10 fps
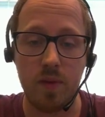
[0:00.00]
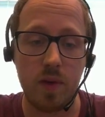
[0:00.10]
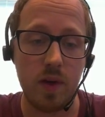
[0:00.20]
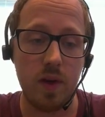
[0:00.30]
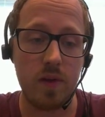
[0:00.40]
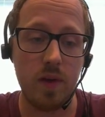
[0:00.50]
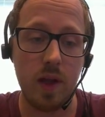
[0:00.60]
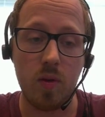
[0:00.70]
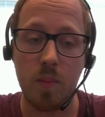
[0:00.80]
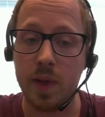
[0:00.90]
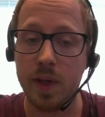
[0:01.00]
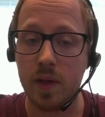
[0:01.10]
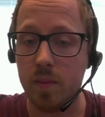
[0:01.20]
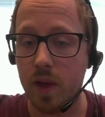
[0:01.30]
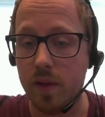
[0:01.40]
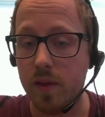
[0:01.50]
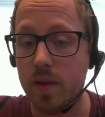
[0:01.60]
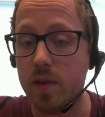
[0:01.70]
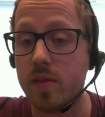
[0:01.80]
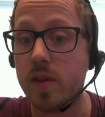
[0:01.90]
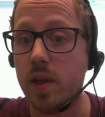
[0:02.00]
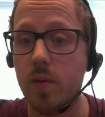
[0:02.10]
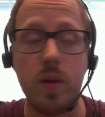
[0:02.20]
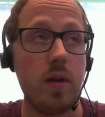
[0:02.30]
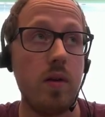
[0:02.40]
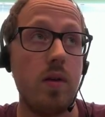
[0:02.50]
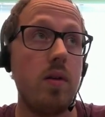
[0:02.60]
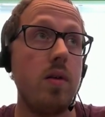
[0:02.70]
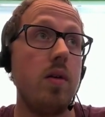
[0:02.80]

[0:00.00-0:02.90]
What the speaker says: you can easily compare them and see whether